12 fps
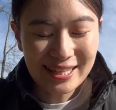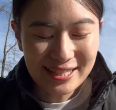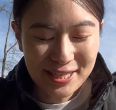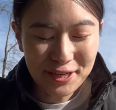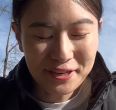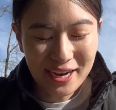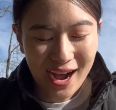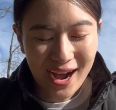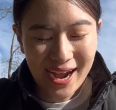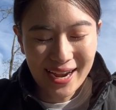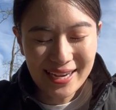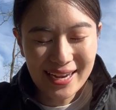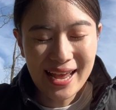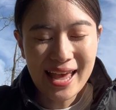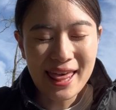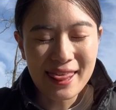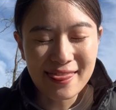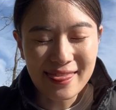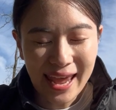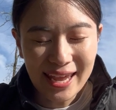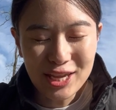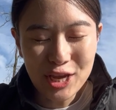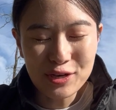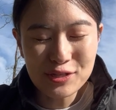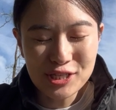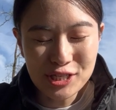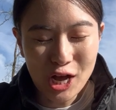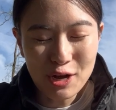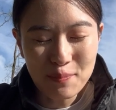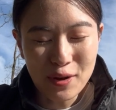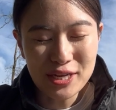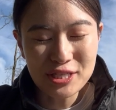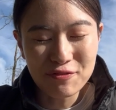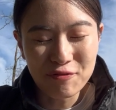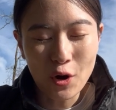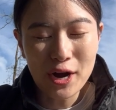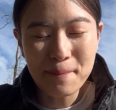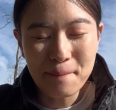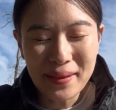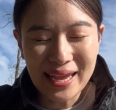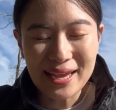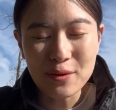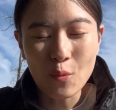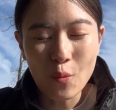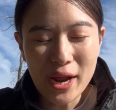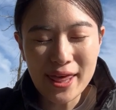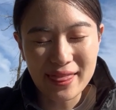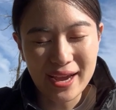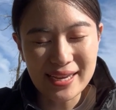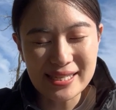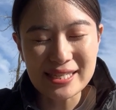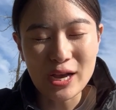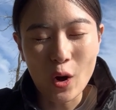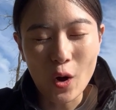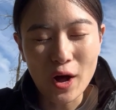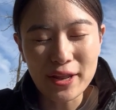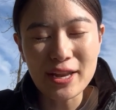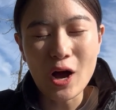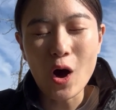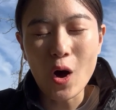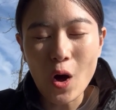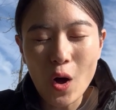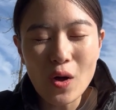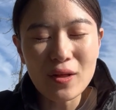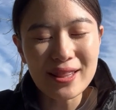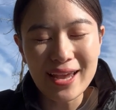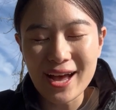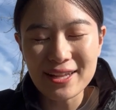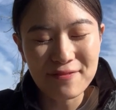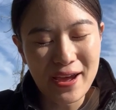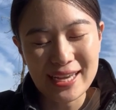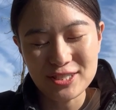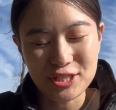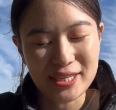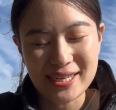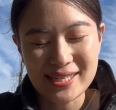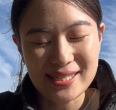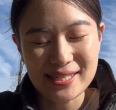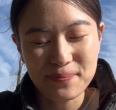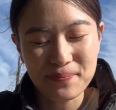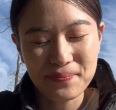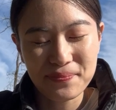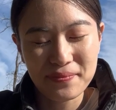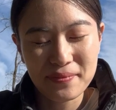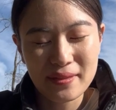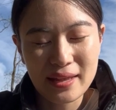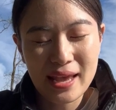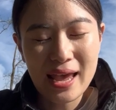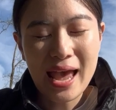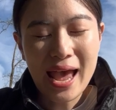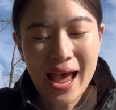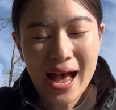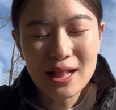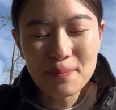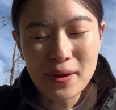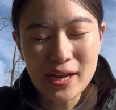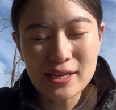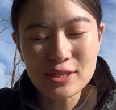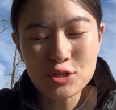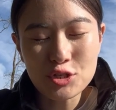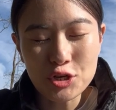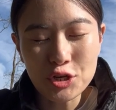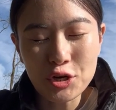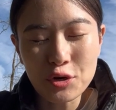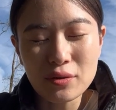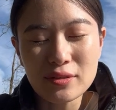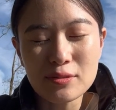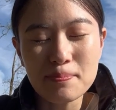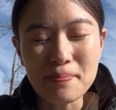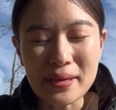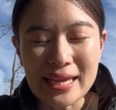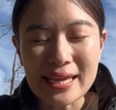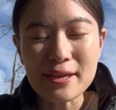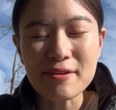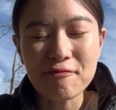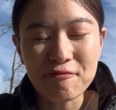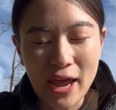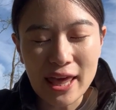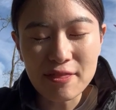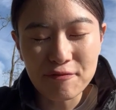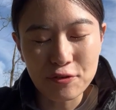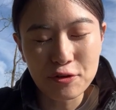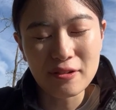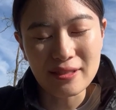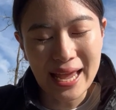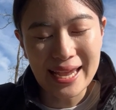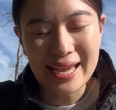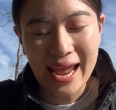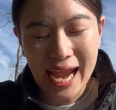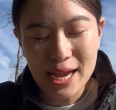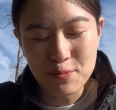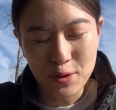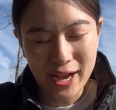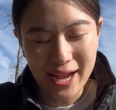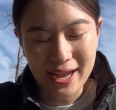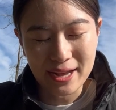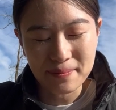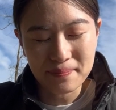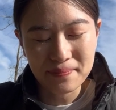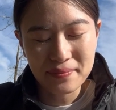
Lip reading: Dear God, thank you so much for being with us on all the adventures. Help us to be faithful like Abraham.